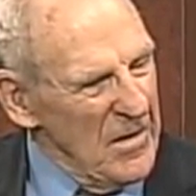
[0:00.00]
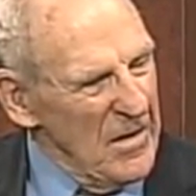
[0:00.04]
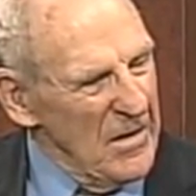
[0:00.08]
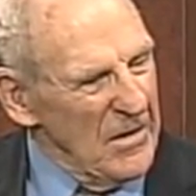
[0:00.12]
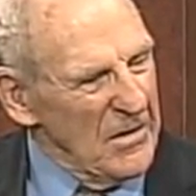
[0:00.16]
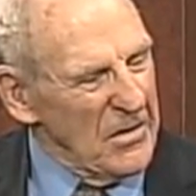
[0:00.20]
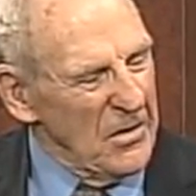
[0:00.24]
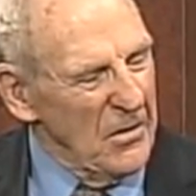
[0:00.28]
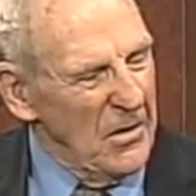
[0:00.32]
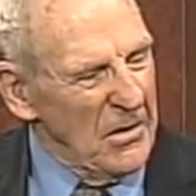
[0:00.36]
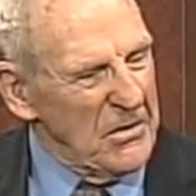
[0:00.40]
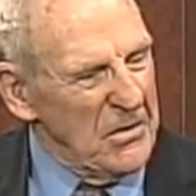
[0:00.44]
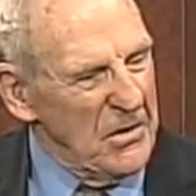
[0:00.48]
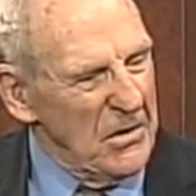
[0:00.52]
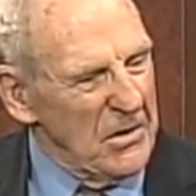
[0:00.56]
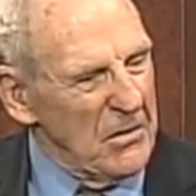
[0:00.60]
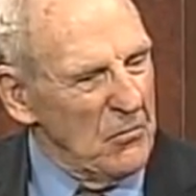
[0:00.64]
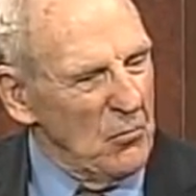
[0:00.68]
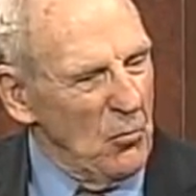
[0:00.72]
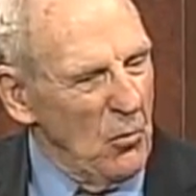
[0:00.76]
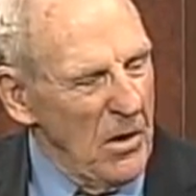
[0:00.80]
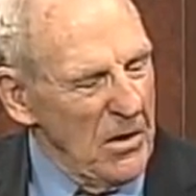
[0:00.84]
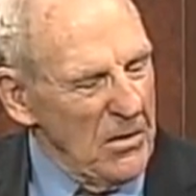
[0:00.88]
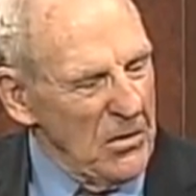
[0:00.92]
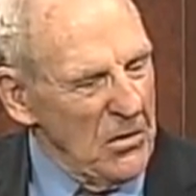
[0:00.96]
So I took
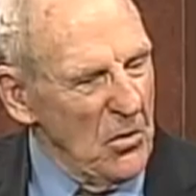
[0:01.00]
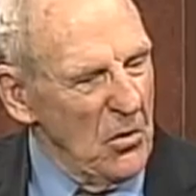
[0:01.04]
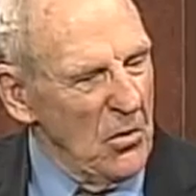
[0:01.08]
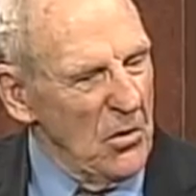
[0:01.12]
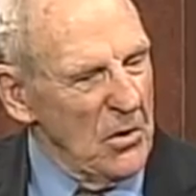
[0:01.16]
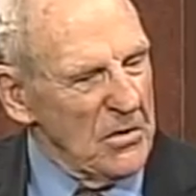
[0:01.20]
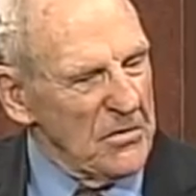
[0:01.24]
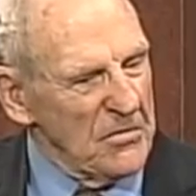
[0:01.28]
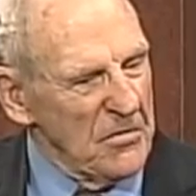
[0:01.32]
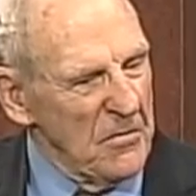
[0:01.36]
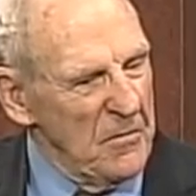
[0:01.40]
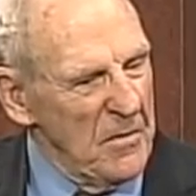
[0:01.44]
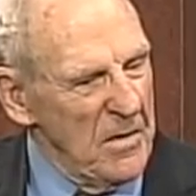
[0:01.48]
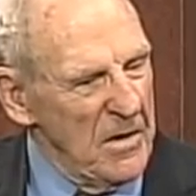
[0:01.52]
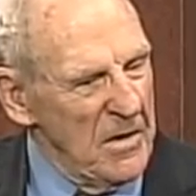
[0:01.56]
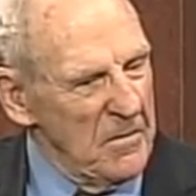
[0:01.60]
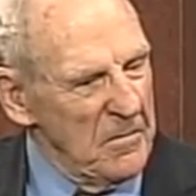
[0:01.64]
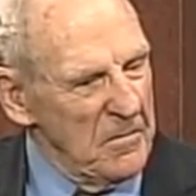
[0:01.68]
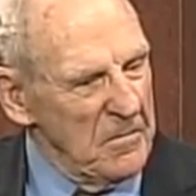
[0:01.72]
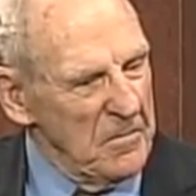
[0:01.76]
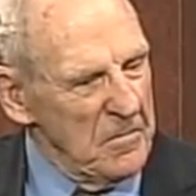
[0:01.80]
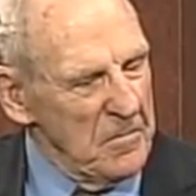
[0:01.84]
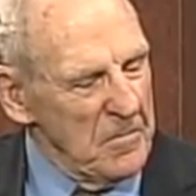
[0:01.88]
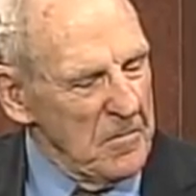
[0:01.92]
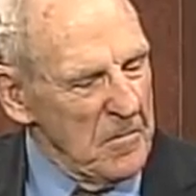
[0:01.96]
one course from
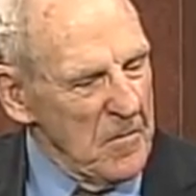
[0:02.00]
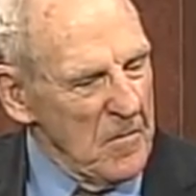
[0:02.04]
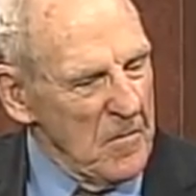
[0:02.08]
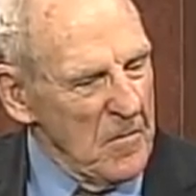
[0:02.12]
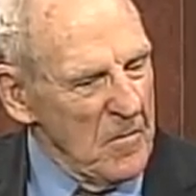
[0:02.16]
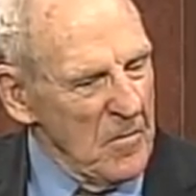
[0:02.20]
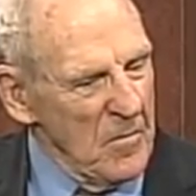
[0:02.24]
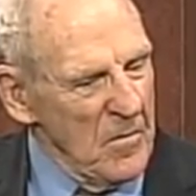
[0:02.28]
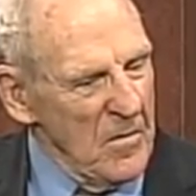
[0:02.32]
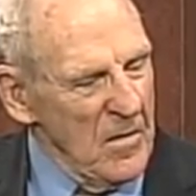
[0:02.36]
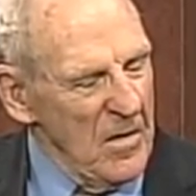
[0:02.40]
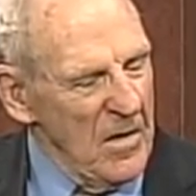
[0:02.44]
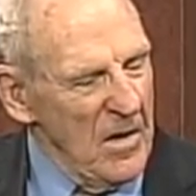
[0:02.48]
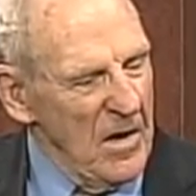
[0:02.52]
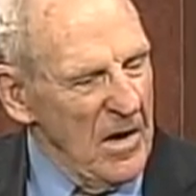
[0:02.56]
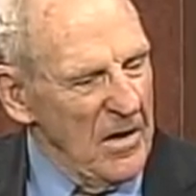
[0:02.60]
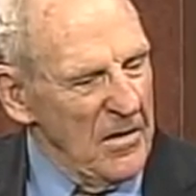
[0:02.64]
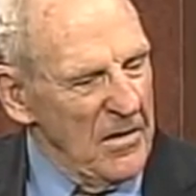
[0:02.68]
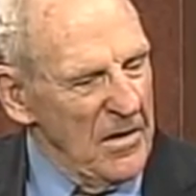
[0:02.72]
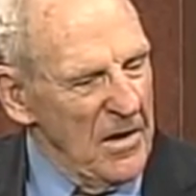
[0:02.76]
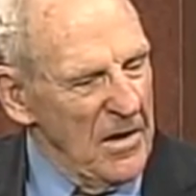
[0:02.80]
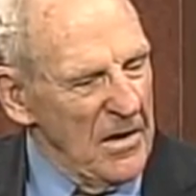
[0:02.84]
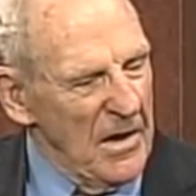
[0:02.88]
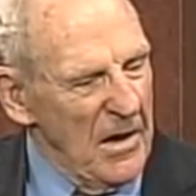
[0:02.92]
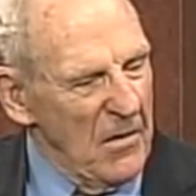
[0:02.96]
him, and
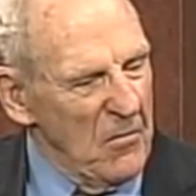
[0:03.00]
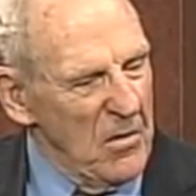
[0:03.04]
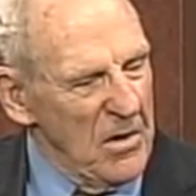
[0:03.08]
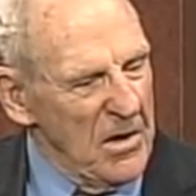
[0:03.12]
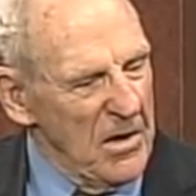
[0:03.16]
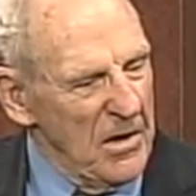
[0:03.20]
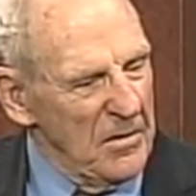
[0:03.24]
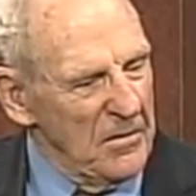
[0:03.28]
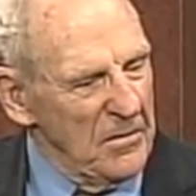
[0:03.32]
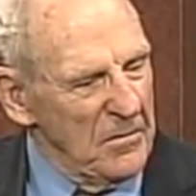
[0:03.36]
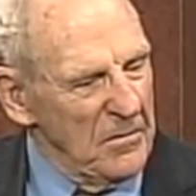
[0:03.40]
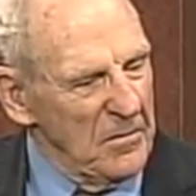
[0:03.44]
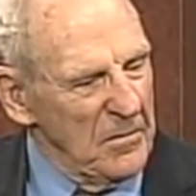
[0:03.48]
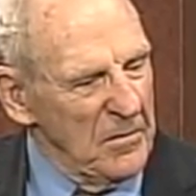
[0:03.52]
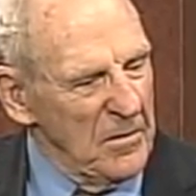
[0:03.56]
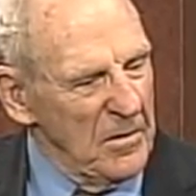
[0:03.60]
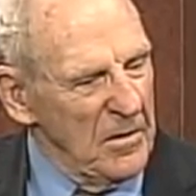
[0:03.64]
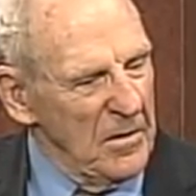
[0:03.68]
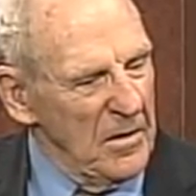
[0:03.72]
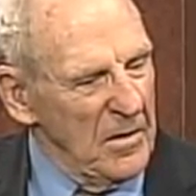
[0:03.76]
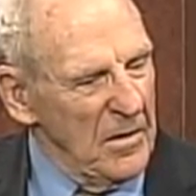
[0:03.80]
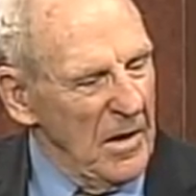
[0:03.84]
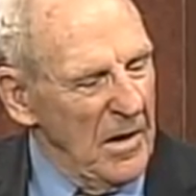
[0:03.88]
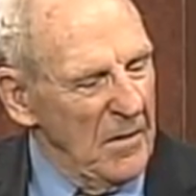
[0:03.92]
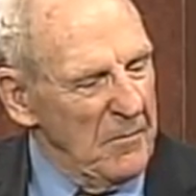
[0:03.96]
then I went in
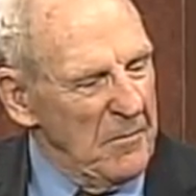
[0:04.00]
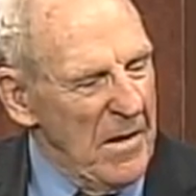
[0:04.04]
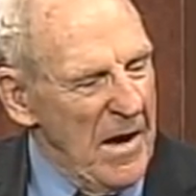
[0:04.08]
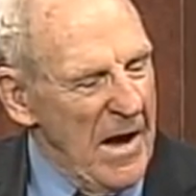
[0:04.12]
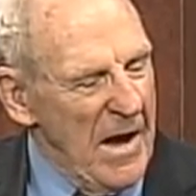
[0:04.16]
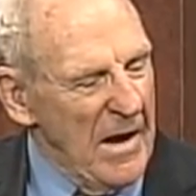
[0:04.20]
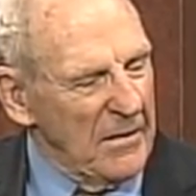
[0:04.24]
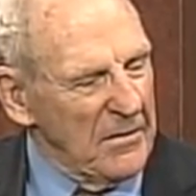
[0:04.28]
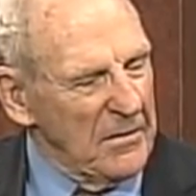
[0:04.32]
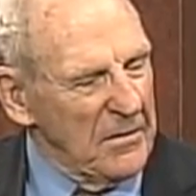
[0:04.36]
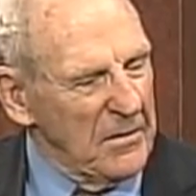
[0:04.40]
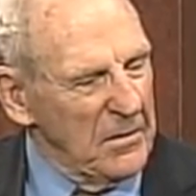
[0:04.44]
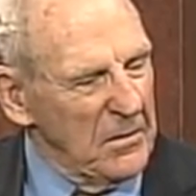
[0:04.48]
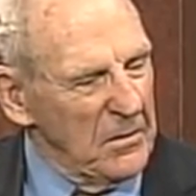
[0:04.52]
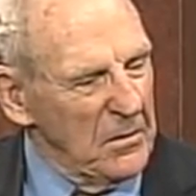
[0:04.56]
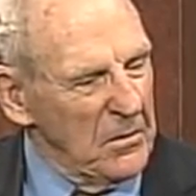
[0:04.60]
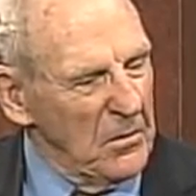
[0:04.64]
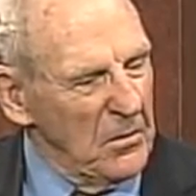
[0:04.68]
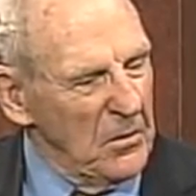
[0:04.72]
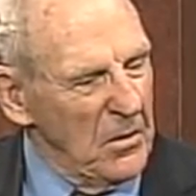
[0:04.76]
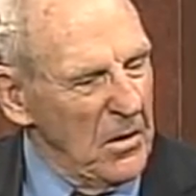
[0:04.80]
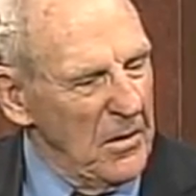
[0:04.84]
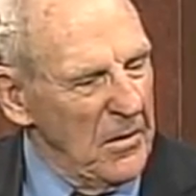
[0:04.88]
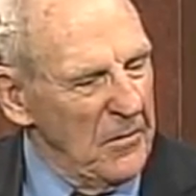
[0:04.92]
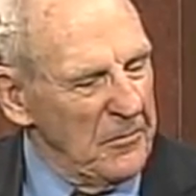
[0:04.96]
back
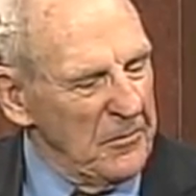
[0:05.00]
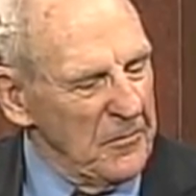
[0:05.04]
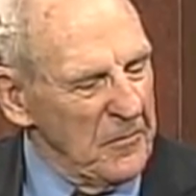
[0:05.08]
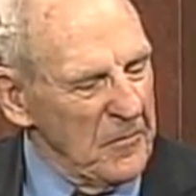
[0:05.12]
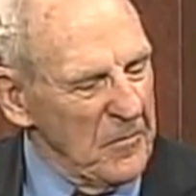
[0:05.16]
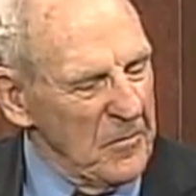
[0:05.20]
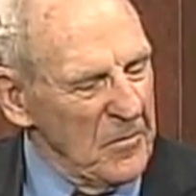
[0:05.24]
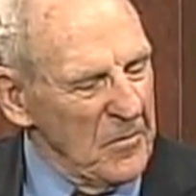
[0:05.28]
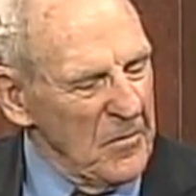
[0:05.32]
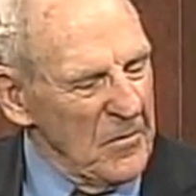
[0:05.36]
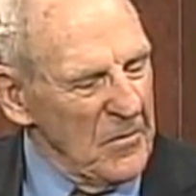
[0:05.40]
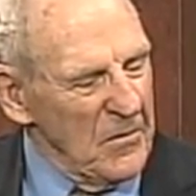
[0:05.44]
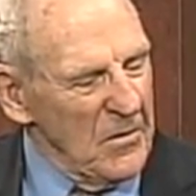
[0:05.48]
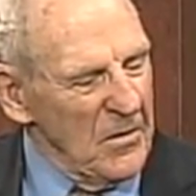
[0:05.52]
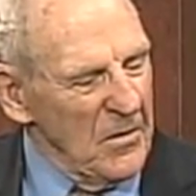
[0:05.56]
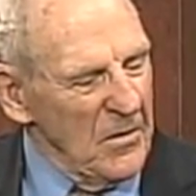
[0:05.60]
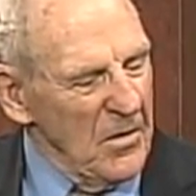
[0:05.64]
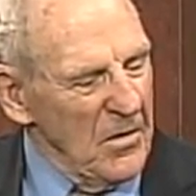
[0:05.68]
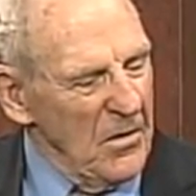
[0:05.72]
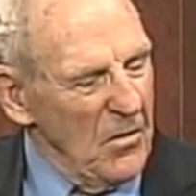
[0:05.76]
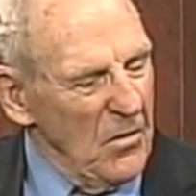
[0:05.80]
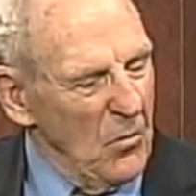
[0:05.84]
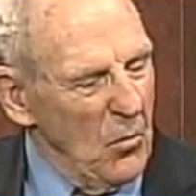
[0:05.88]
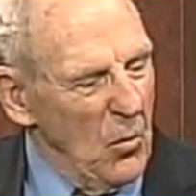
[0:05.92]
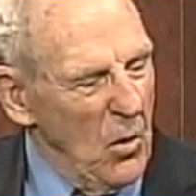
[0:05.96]
to
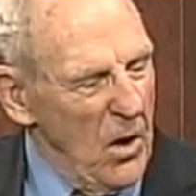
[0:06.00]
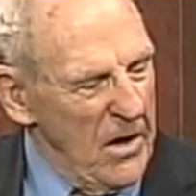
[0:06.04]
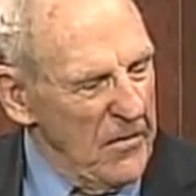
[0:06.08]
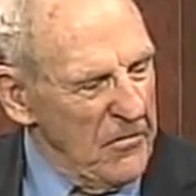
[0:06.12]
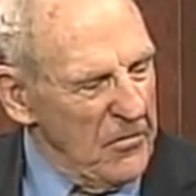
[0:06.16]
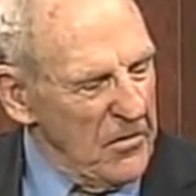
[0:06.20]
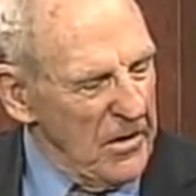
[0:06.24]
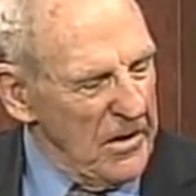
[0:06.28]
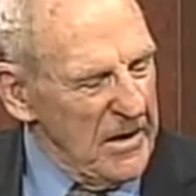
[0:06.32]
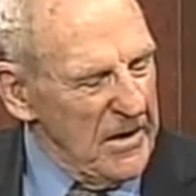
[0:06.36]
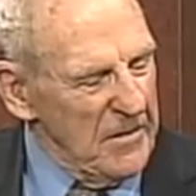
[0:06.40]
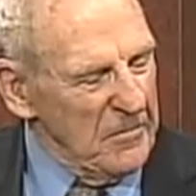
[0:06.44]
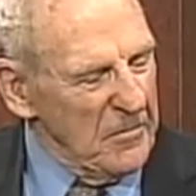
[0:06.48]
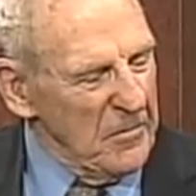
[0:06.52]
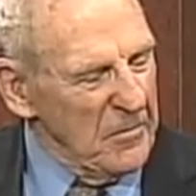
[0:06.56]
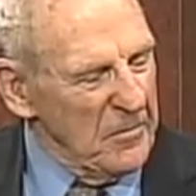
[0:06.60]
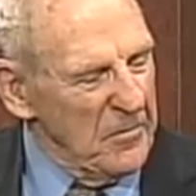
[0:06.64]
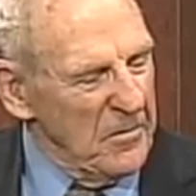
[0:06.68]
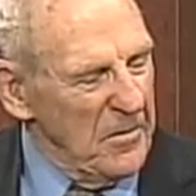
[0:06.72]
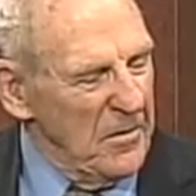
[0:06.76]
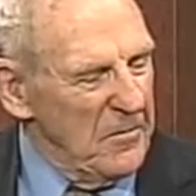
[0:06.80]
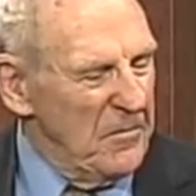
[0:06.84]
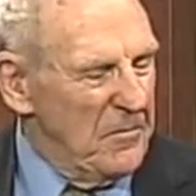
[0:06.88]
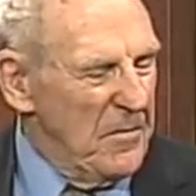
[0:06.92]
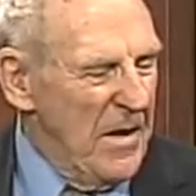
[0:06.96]
Waverly,
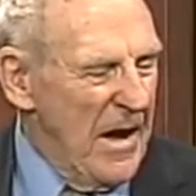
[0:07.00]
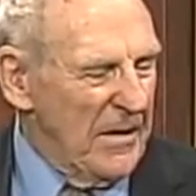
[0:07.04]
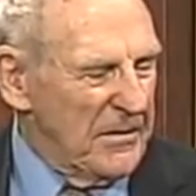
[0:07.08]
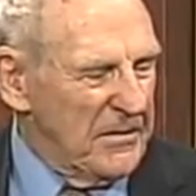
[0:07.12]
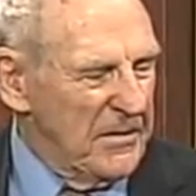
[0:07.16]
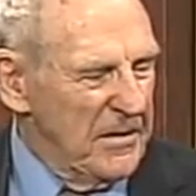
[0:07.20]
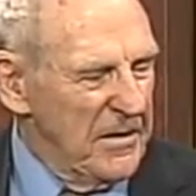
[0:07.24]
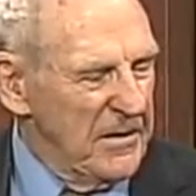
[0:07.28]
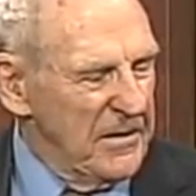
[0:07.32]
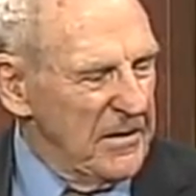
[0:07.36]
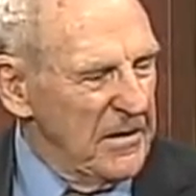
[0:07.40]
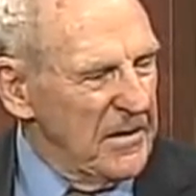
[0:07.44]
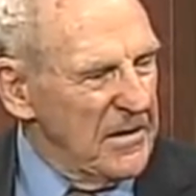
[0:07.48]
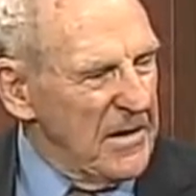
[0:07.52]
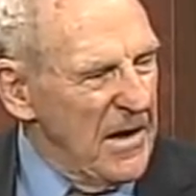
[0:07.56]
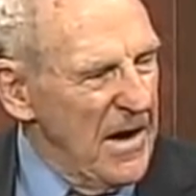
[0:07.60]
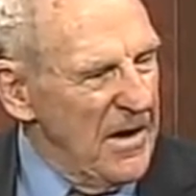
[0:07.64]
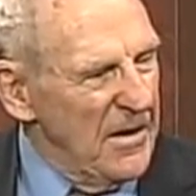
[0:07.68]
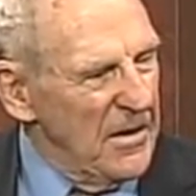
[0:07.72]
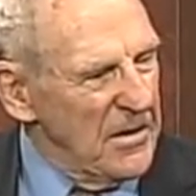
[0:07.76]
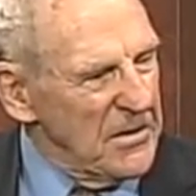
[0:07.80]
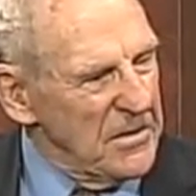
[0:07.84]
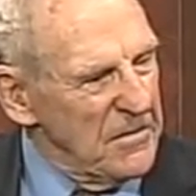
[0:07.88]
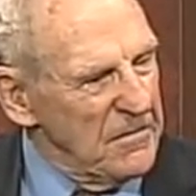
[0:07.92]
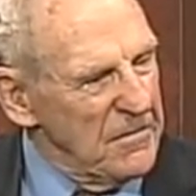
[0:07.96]
back to
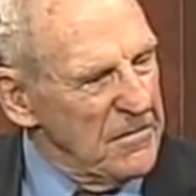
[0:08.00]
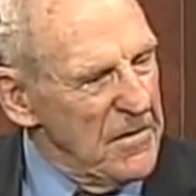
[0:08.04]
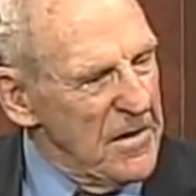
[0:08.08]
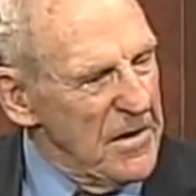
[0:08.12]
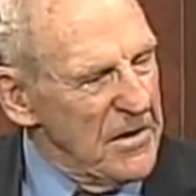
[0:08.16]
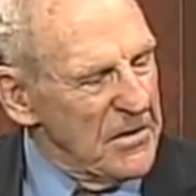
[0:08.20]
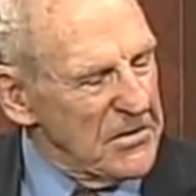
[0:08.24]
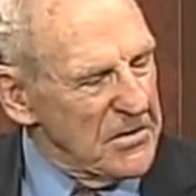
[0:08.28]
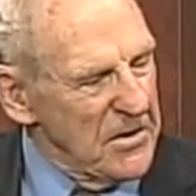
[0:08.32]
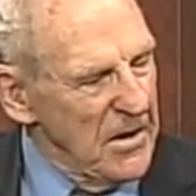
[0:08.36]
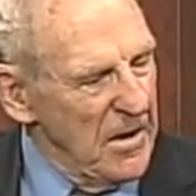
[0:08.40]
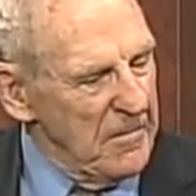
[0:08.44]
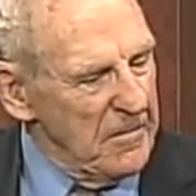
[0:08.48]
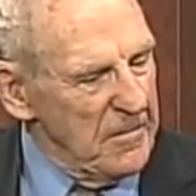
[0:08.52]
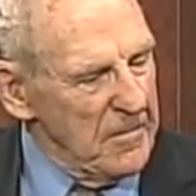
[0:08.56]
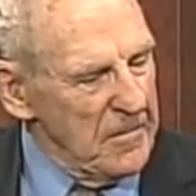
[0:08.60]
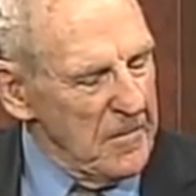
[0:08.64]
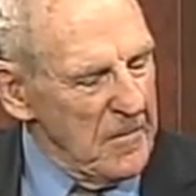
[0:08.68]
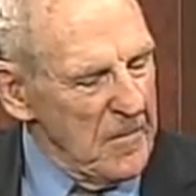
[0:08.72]
college, and finished up.